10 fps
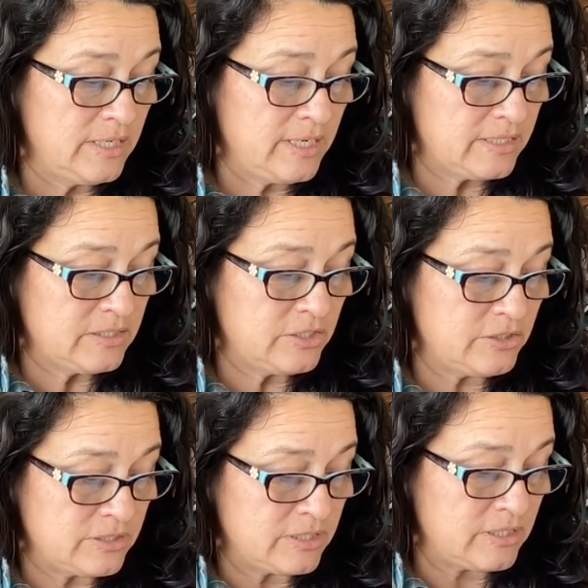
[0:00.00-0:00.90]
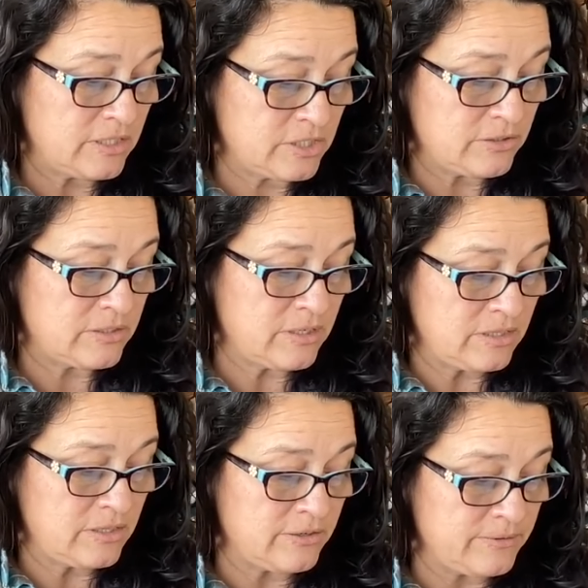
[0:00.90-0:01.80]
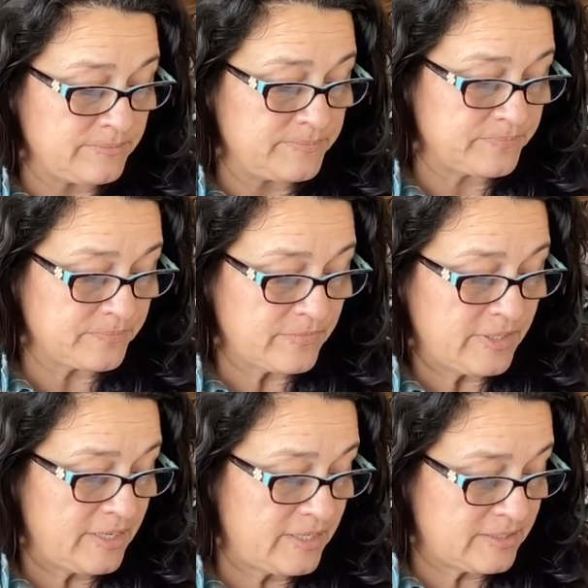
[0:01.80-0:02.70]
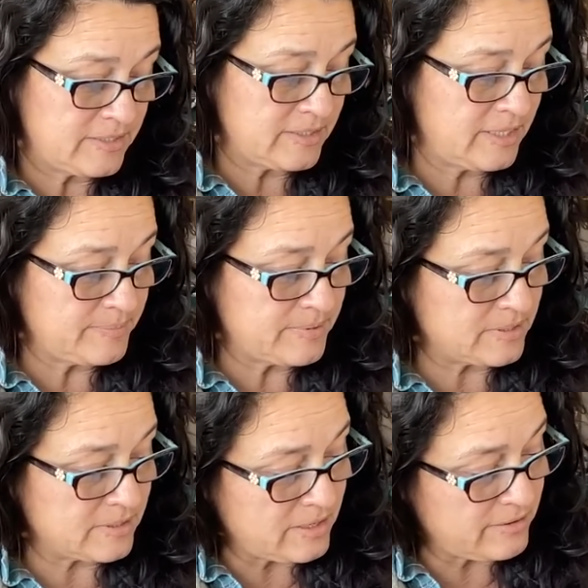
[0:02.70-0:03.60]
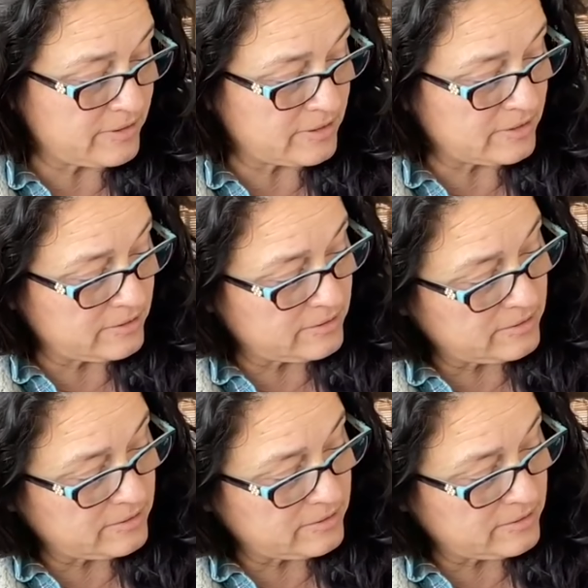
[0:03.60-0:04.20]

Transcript: Yes, your signature is on there. Yes, it keeps going.